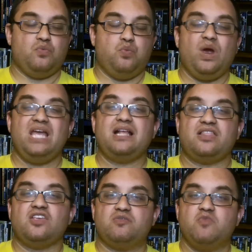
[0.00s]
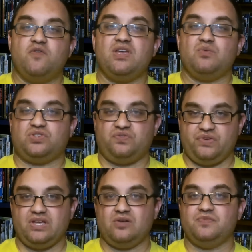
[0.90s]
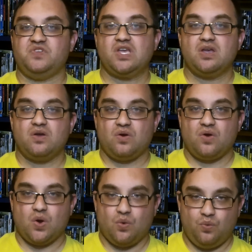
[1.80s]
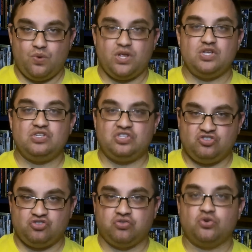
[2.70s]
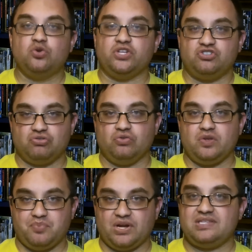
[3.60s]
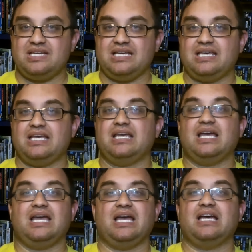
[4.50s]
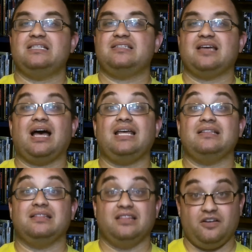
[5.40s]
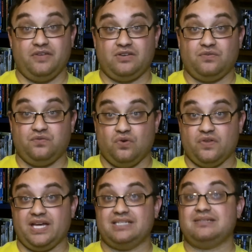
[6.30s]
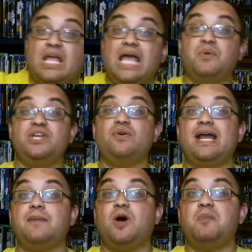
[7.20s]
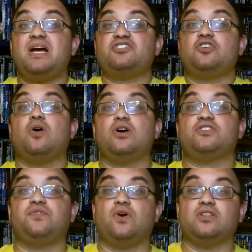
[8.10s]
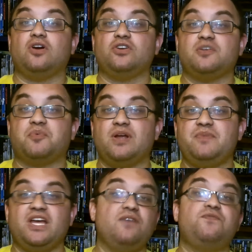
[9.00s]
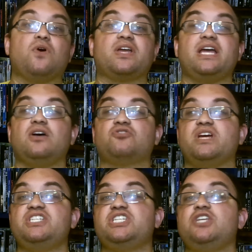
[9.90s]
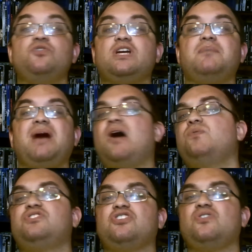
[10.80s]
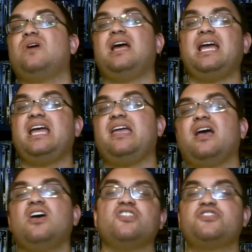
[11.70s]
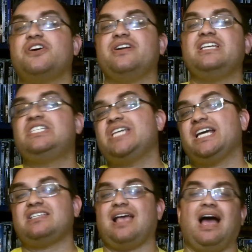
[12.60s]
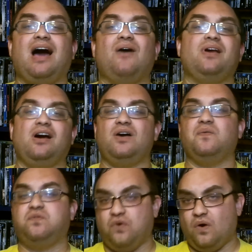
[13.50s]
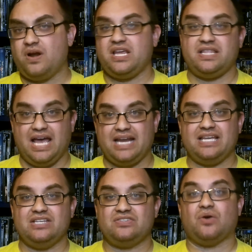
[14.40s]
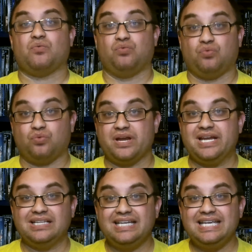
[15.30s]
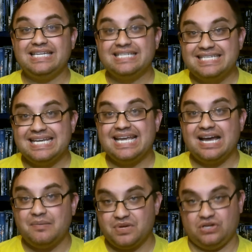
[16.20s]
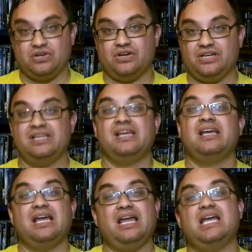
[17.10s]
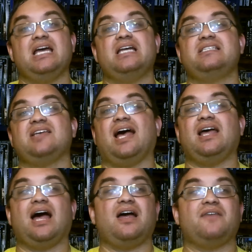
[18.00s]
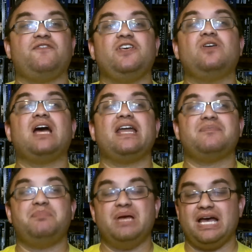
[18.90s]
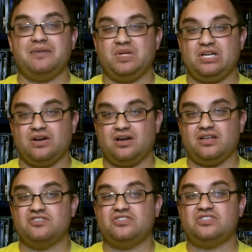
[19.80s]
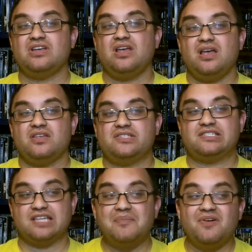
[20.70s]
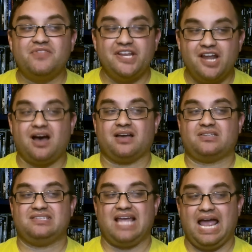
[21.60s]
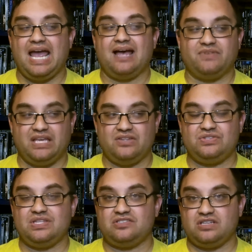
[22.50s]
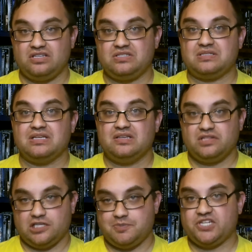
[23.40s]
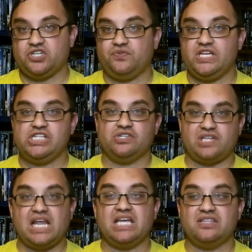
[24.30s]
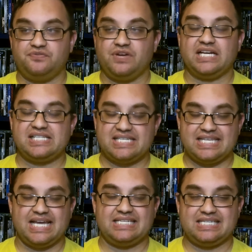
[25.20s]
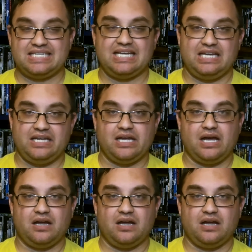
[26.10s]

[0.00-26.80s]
way that this movie was filmed is truly, truly breathtaking, and I love it for that. And when you add up all my scores for Lawrence of Arabia in 4K Ultra HD, you come out to a 36 out of 40. That is really damn good. And I feel kind of bad because some of the knocks that I have against this is the special features and the fact that they